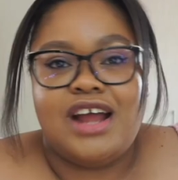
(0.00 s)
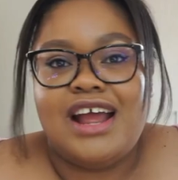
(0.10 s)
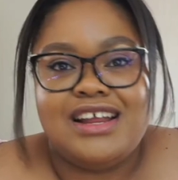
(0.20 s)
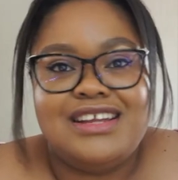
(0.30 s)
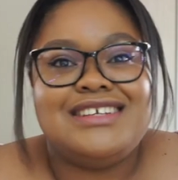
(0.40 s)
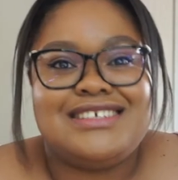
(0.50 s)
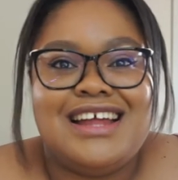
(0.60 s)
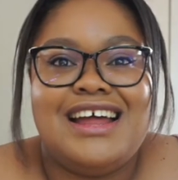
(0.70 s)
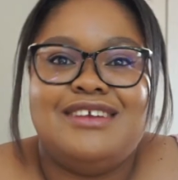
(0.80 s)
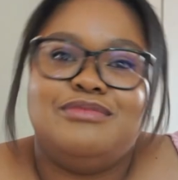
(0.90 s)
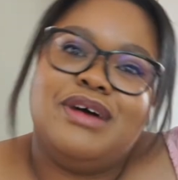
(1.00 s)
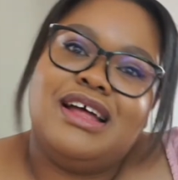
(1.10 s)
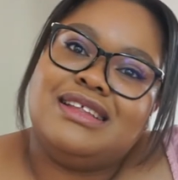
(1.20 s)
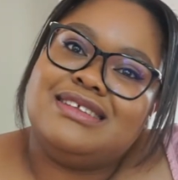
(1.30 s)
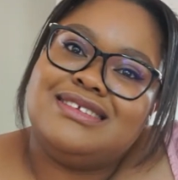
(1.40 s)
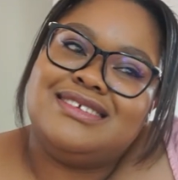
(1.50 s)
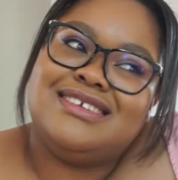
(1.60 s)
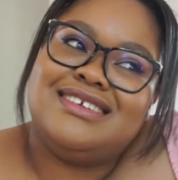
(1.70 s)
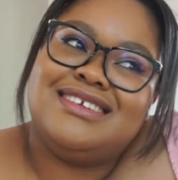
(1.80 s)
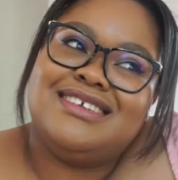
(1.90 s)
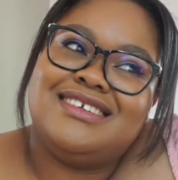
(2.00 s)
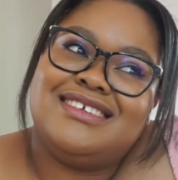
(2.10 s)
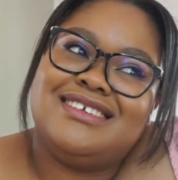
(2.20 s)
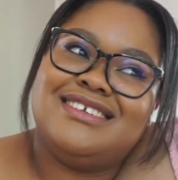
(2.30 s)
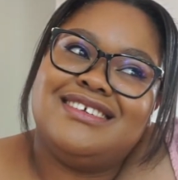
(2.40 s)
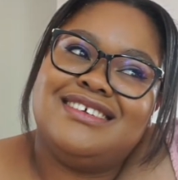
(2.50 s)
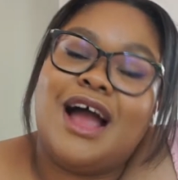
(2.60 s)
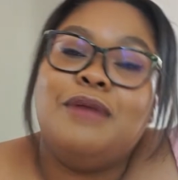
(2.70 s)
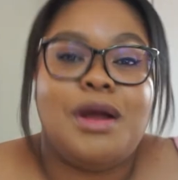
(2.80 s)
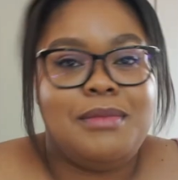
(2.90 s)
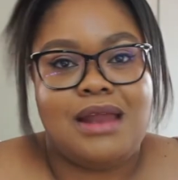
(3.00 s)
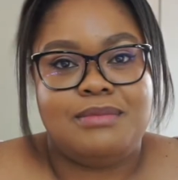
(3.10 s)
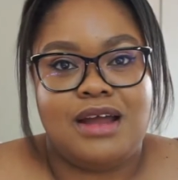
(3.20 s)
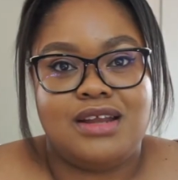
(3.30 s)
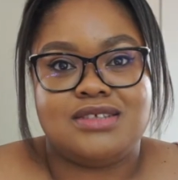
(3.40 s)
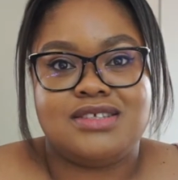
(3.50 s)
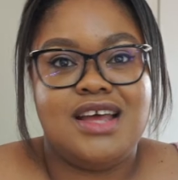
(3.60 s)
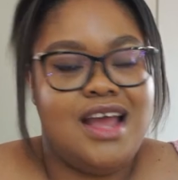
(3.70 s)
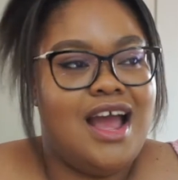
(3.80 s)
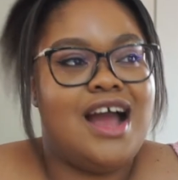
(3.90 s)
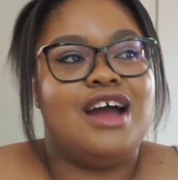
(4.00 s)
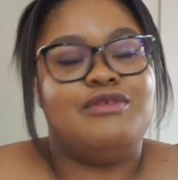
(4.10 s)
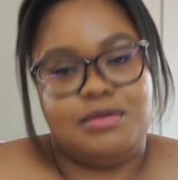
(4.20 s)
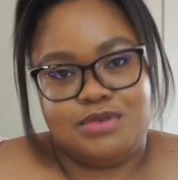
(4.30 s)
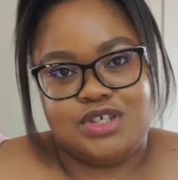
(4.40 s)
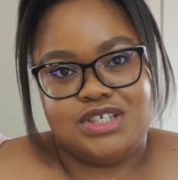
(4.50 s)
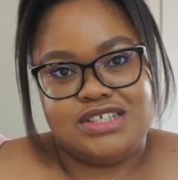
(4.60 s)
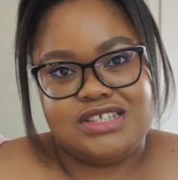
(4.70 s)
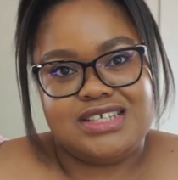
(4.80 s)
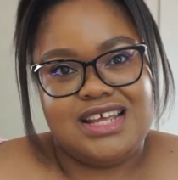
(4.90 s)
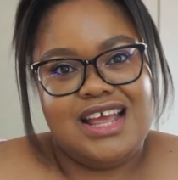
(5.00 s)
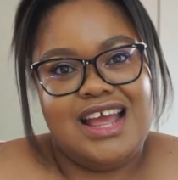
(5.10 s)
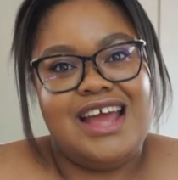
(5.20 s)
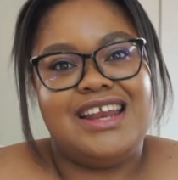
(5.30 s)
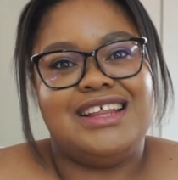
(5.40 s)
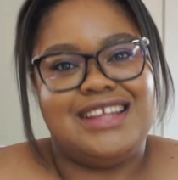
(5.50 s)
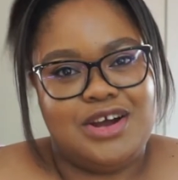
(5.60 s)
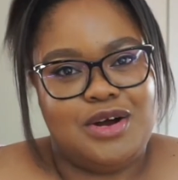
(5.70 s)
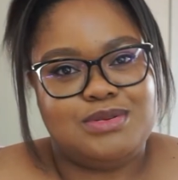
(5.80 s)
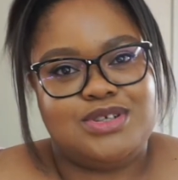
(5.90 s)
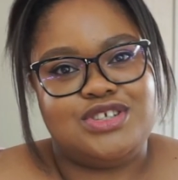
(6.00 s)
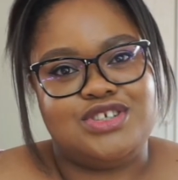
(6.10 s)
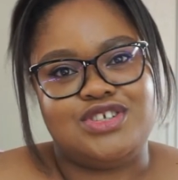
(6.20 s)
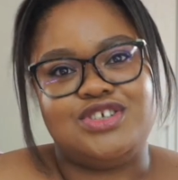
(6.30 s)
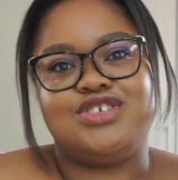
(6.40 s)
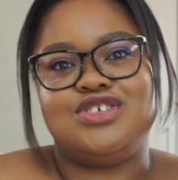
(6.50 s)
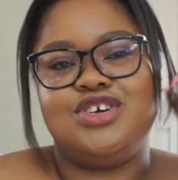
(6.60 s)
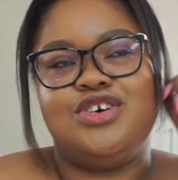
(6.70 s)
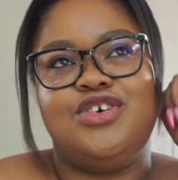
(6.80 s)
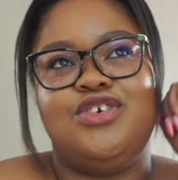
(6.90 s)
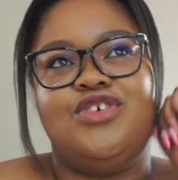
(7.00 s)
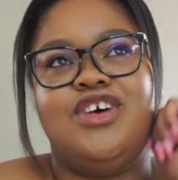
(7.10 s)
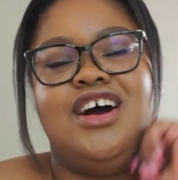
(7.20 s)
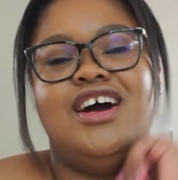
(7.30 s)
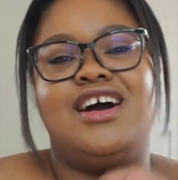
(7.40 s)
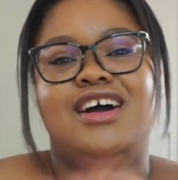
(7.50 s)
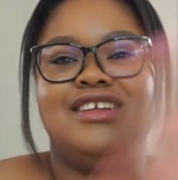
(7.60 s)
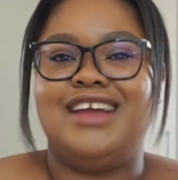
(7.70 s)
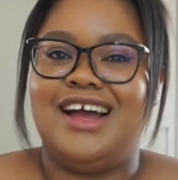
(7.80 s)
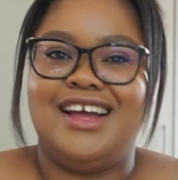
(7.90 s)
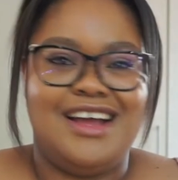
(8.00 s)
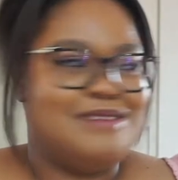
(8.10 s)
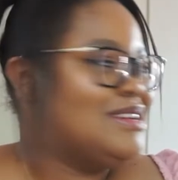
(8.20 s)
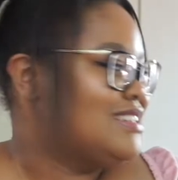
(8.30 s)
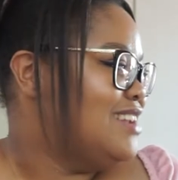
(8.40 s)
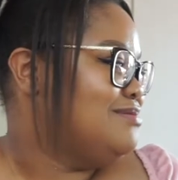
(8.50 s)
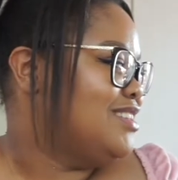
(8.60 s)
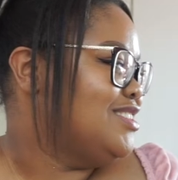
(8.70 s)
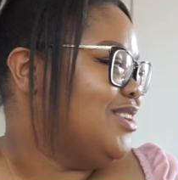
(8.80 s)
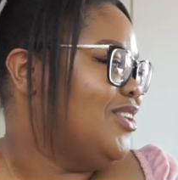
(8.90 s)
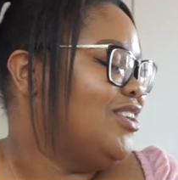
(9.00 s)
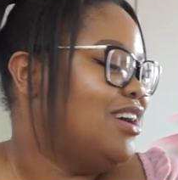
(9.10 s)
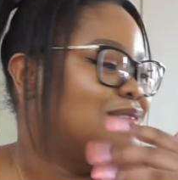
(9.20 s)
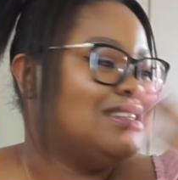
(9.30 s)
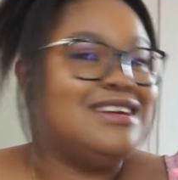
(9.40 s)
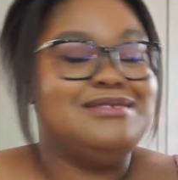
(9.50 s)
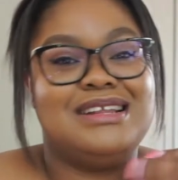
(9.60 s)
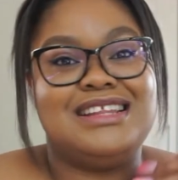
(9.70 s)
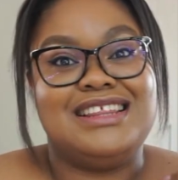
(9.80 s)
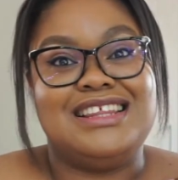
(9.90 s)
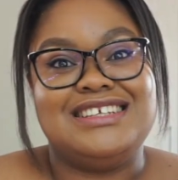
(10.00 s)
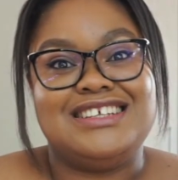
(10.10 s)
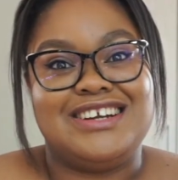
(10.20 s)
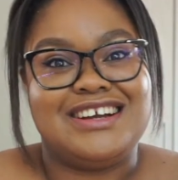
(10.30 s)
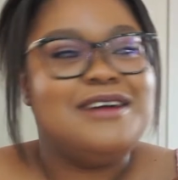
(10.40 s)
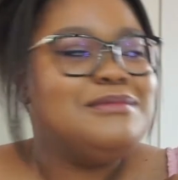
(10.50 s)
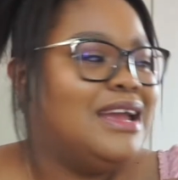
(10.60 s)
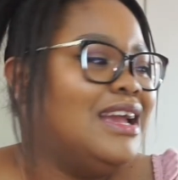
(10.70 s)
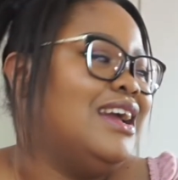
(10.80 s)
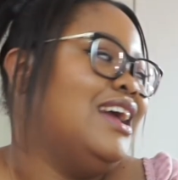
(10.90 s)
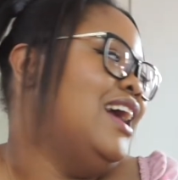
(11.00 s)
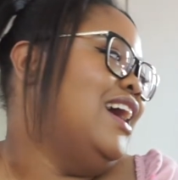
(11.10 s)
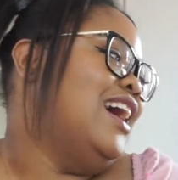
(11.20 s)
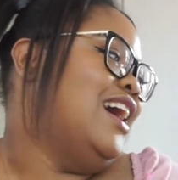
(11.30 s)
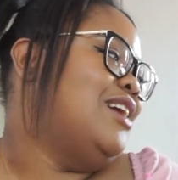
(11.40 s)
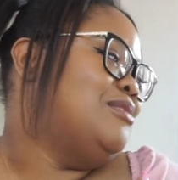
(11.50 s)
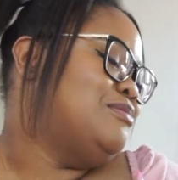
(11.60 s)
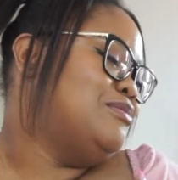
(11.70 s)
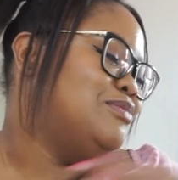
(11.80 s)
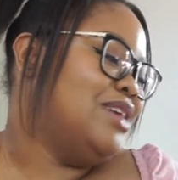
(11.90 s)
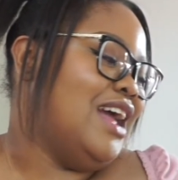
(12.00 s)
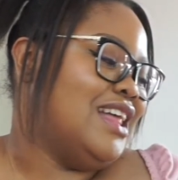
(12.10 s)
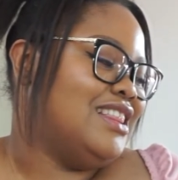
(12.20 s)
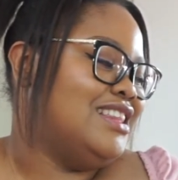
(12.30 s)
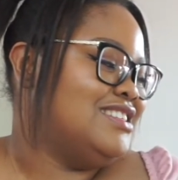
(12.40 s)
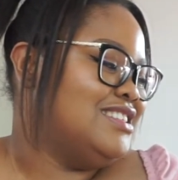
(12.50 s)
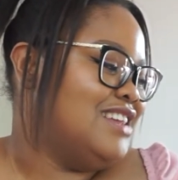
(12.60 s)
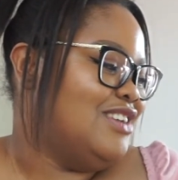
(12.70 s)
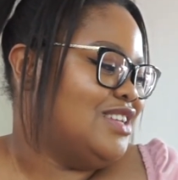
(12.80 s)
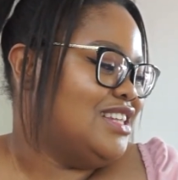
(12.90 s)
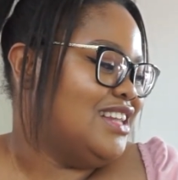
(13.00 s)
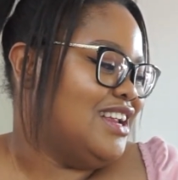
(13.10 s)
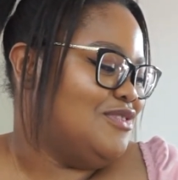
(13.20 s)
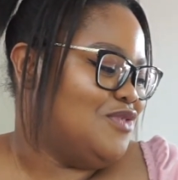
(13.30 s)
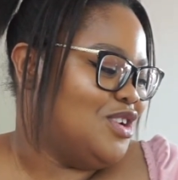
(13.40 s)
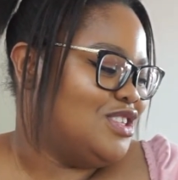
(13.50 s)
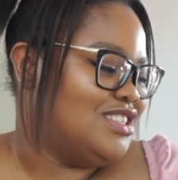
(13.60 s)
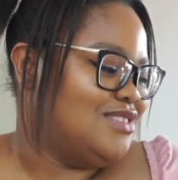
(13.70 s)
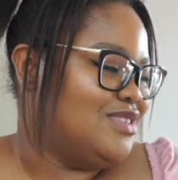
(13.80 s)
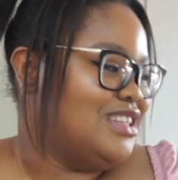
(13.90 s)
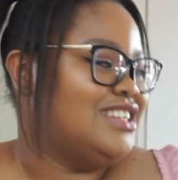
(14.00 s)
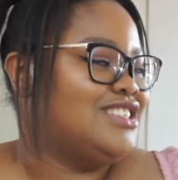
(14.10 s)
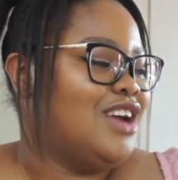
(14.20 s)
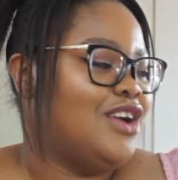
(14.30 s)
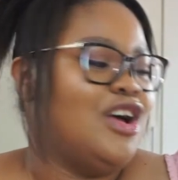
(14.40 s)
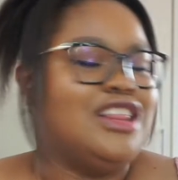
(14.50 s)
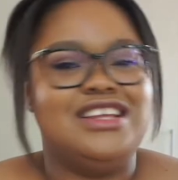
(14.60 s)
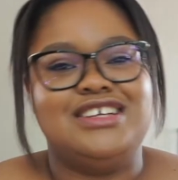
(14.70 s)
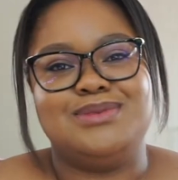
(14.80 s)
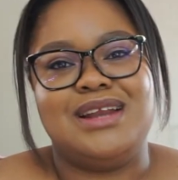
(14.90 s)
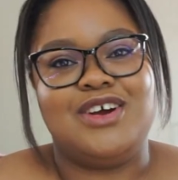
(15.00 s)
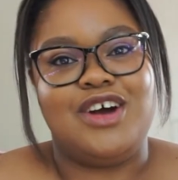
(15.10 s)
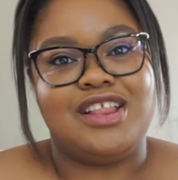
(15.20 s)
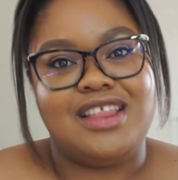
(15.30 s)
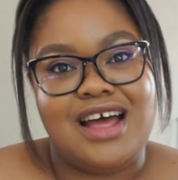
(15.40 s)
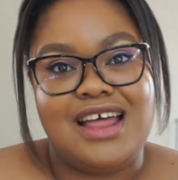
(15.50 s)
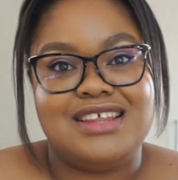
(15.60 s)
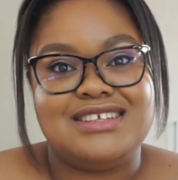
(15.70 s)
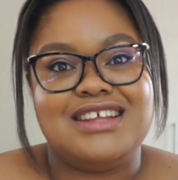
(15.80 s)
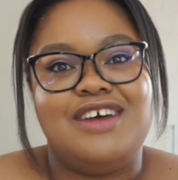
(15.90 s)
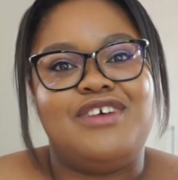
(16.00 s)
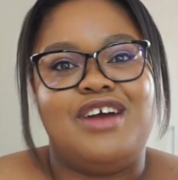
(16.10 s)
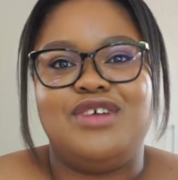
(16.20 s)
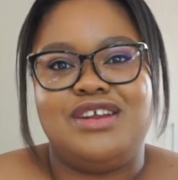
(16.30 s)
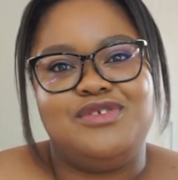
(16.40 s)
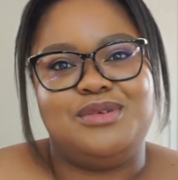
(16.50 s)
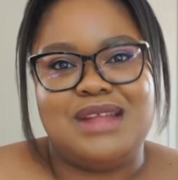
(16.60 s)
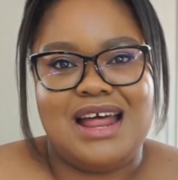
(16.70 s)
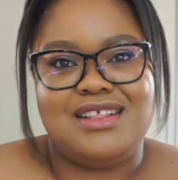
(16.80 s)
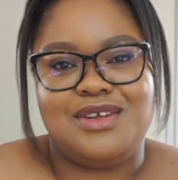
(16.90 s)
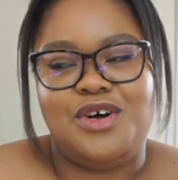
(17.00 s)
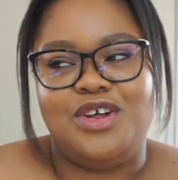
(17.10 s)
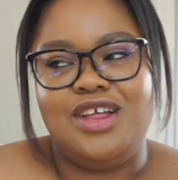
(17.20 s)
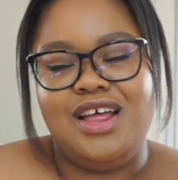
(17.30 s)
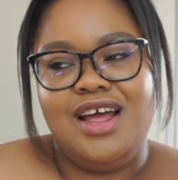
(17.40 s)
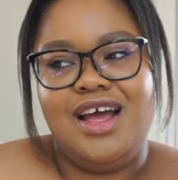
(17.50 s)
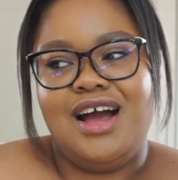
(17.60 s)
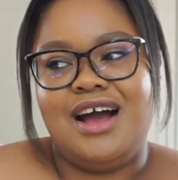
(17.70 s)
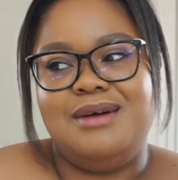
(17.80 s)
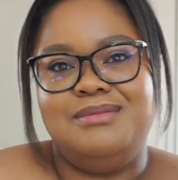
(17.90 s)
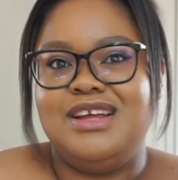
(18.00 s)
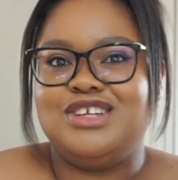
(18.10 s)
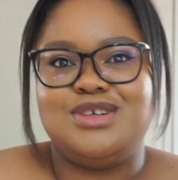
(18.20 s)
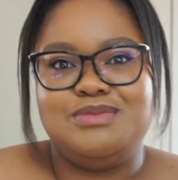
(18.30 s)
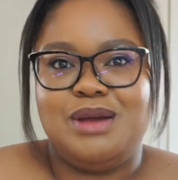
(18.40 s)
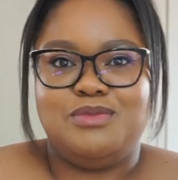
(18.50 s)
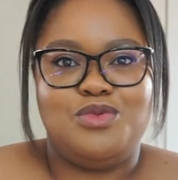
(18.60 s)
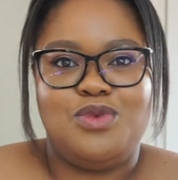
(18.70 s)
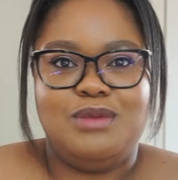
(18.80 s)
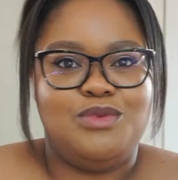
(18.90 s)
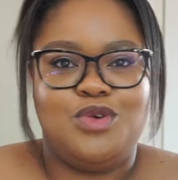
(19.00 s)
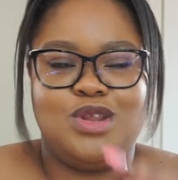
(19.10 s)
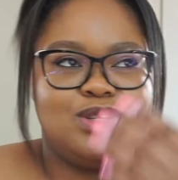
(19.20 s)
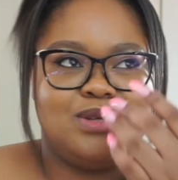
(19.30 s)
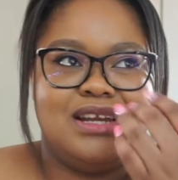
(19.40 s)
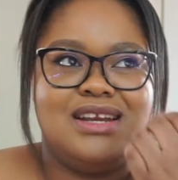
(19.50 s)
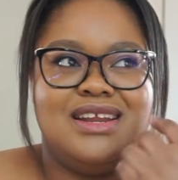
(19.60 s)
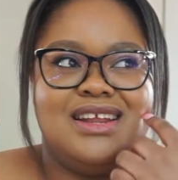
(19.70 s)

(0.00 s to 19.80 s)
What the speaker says: I understand, but I'm not mad about it. I have options and I like options. So yeah, I'm excited about this haul. I'm excited about the things that are coming. But yeah, this is everything that I wanted really. So I got these when I got the other stuff. I already filmed that other haul. It should be up way before this one.